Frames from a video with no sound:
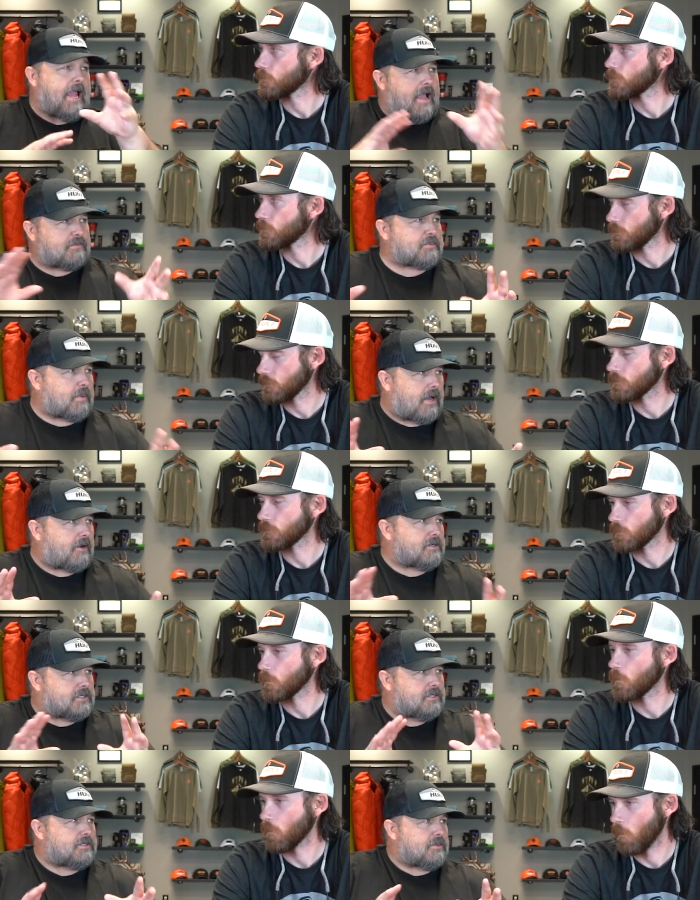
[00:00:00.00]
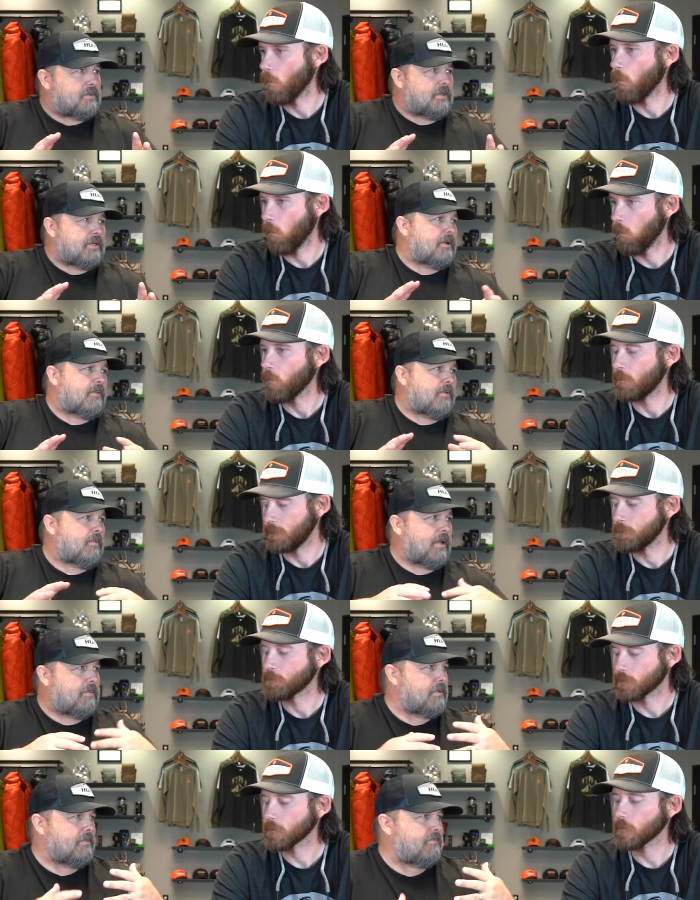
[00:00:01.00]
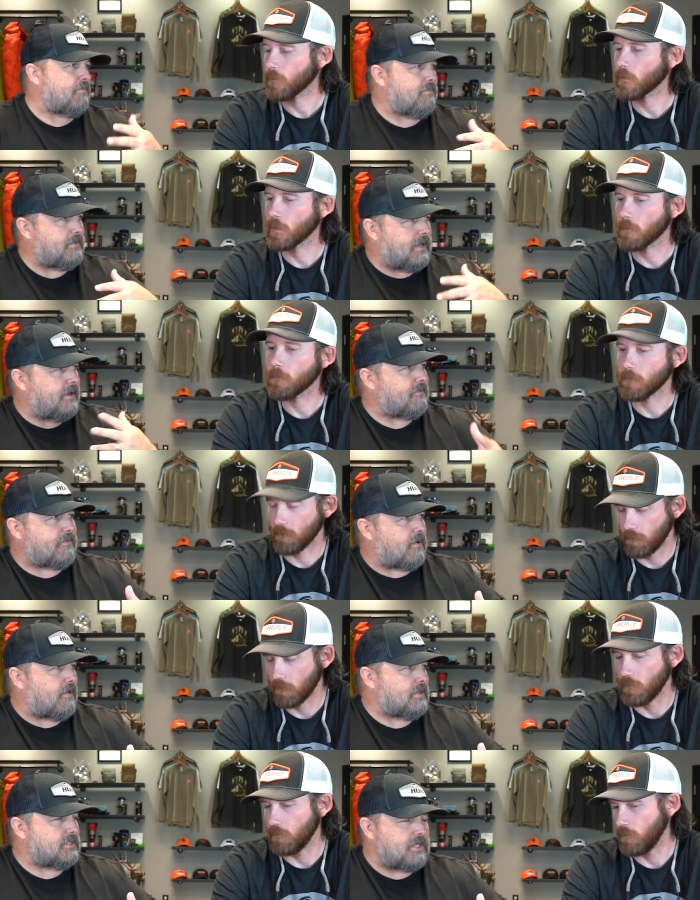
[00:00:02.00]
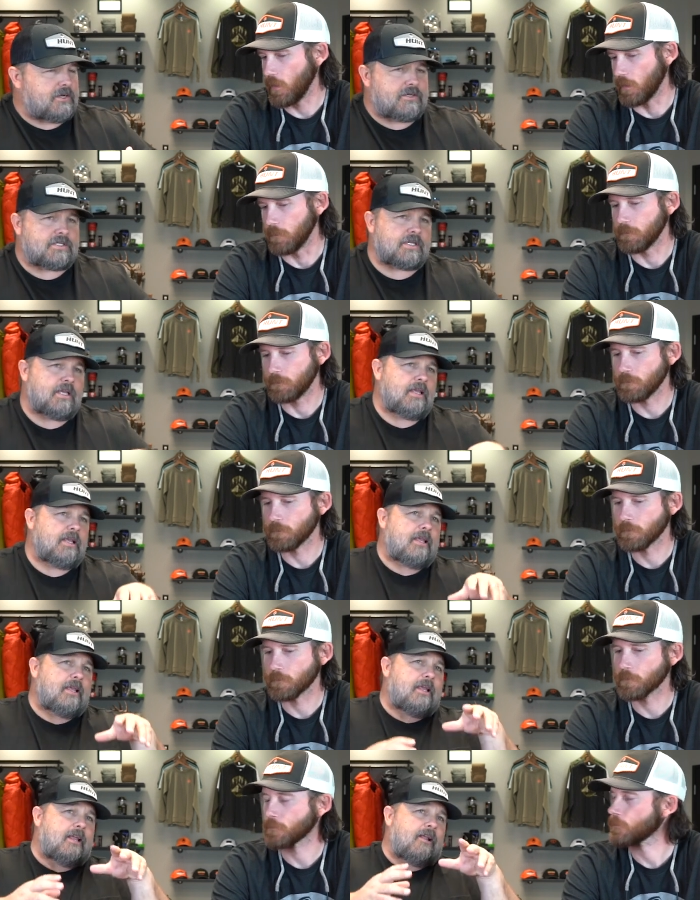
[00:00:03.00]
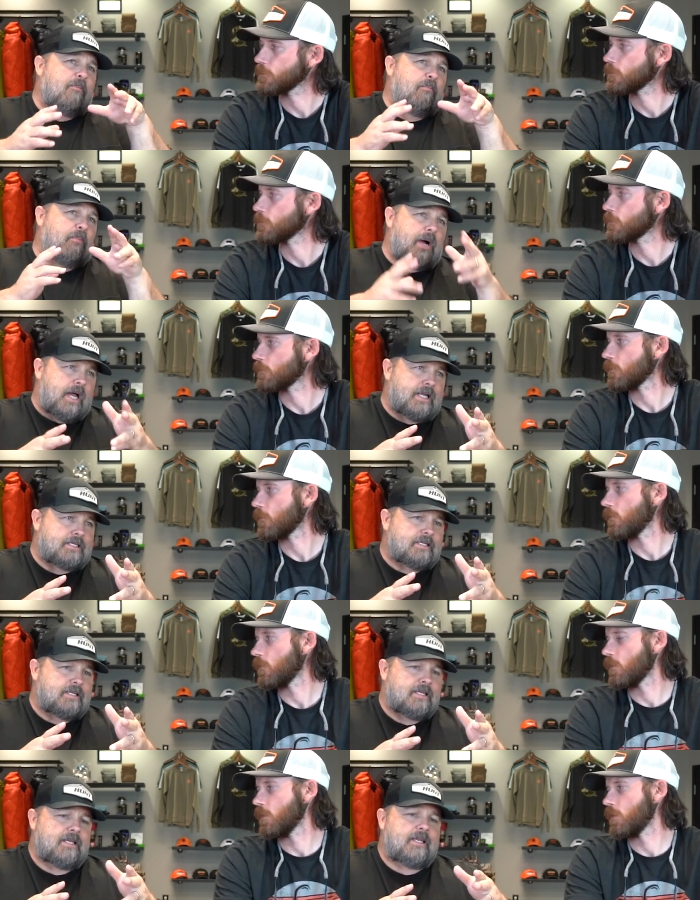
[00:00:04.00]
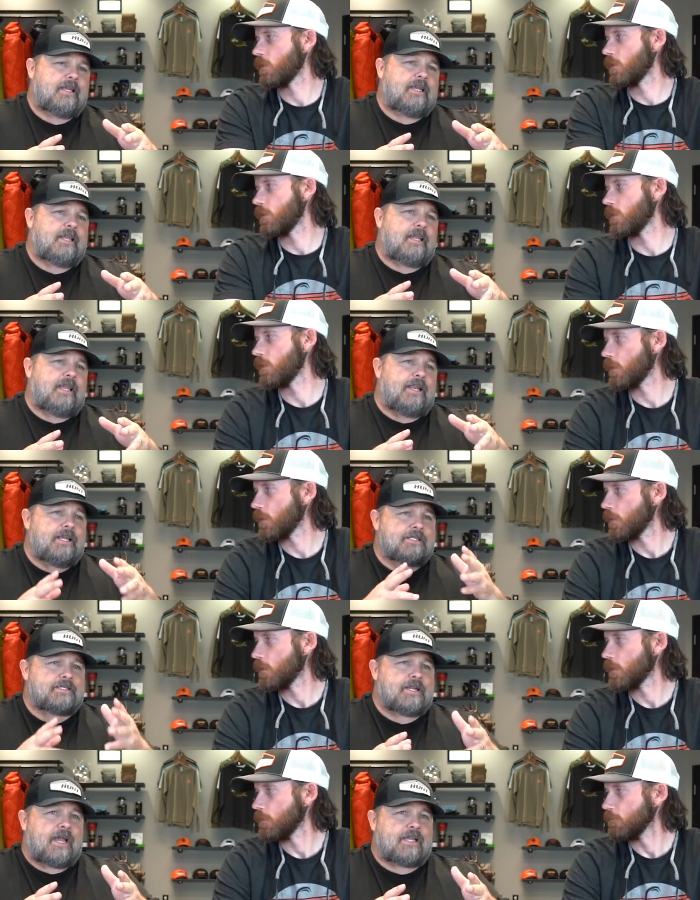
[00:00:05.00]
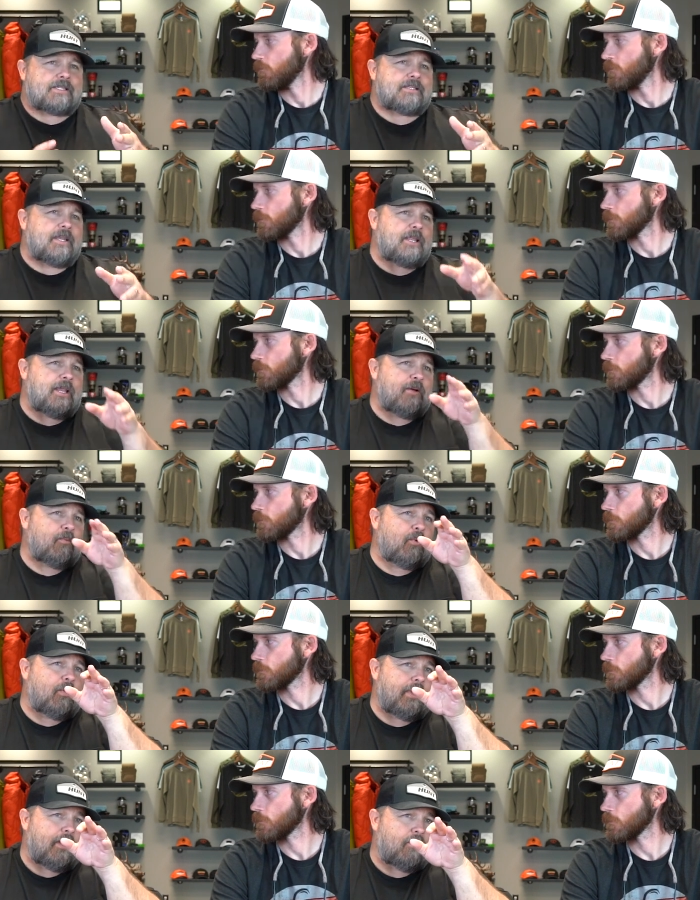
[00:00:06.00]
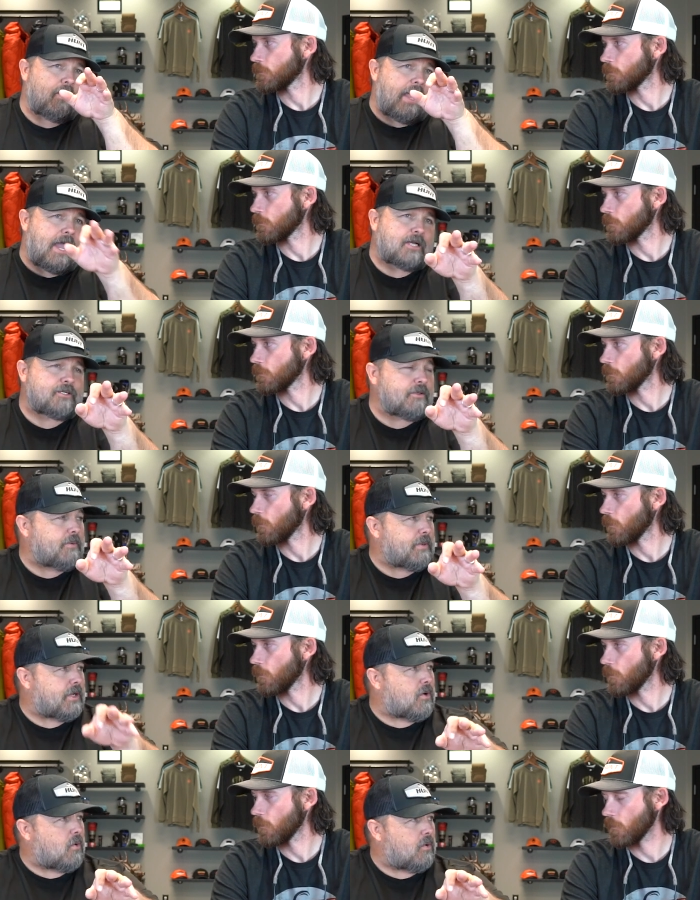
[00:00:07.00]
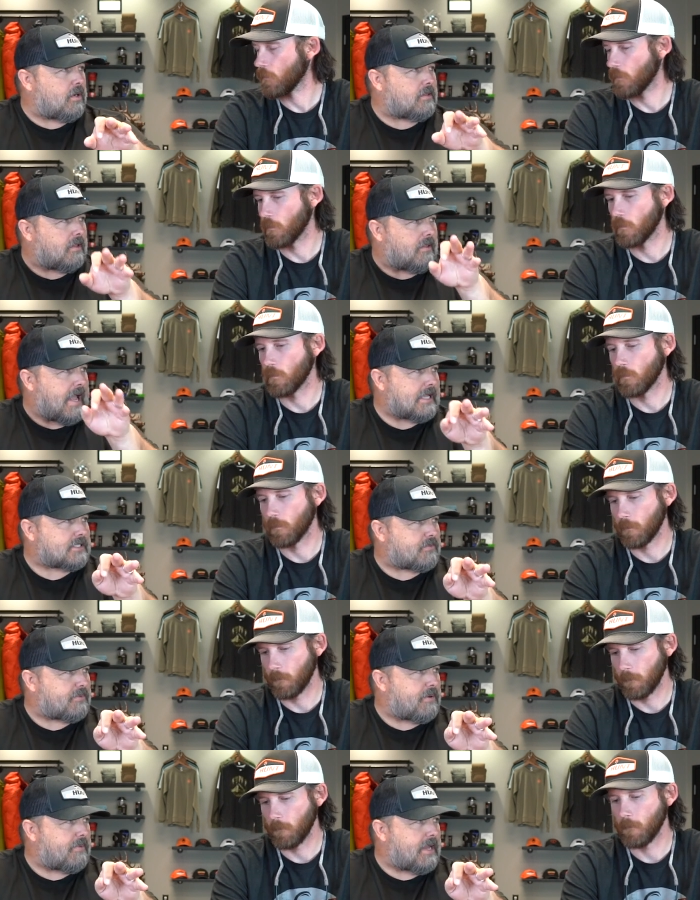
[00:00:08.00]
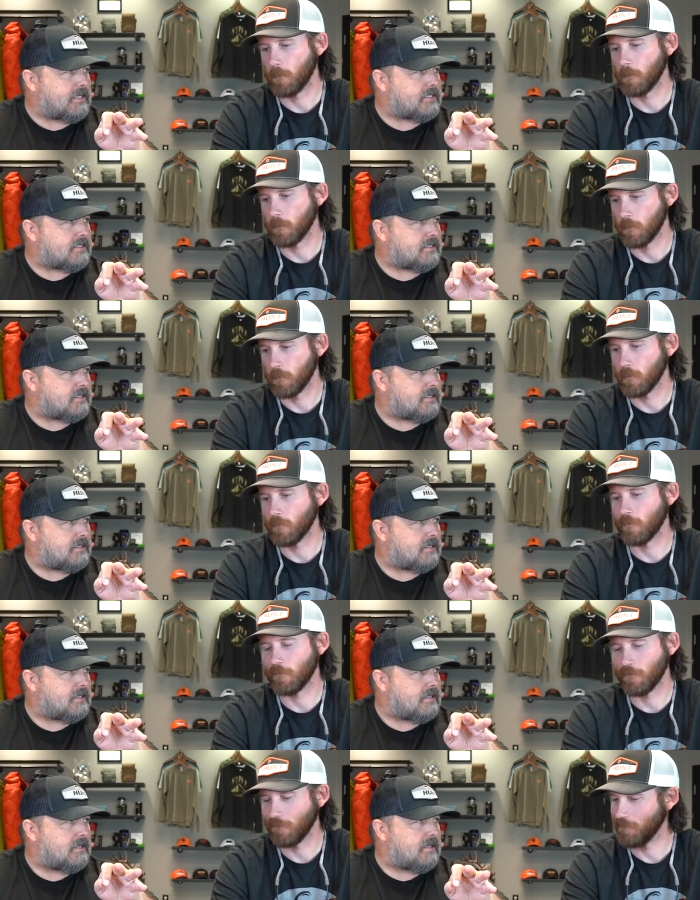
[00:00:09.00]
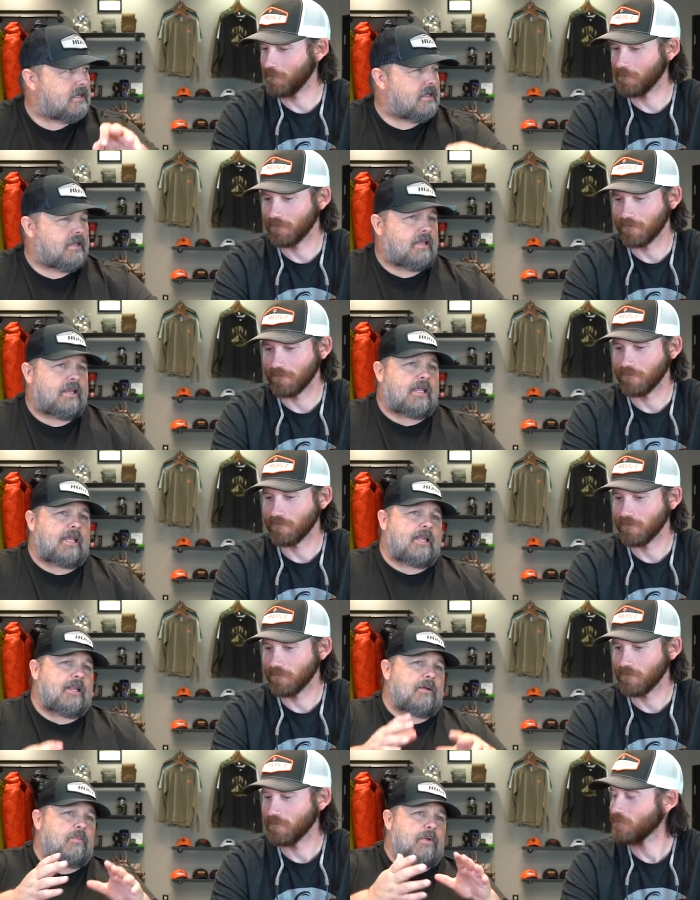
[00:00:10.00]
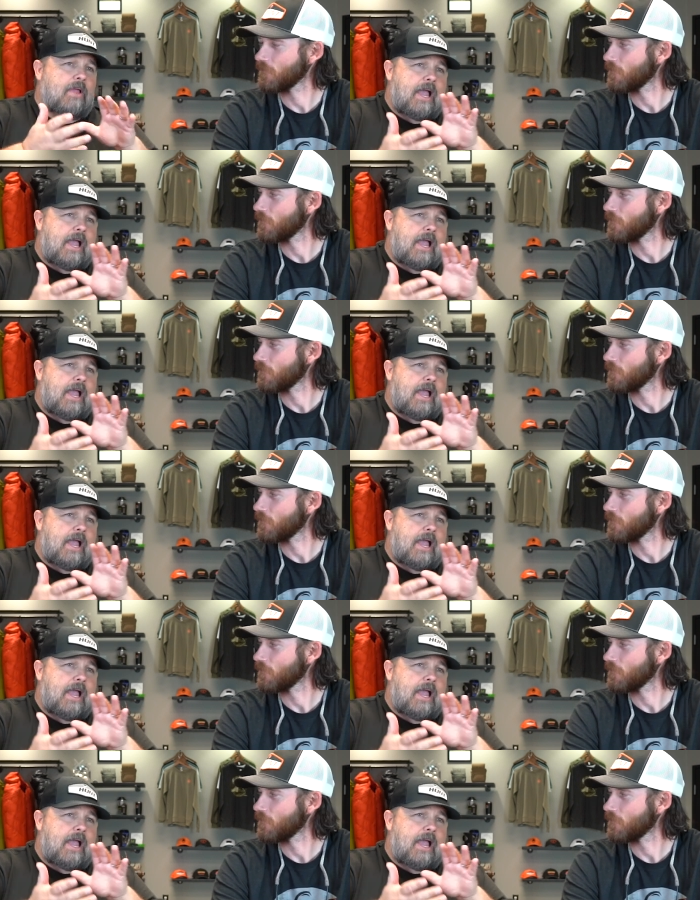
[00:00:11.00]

Speaker 1: have spotters and do it, you know, the way we've done it for all these years, but it is nice that it will it will actually record the last three ranges, and it will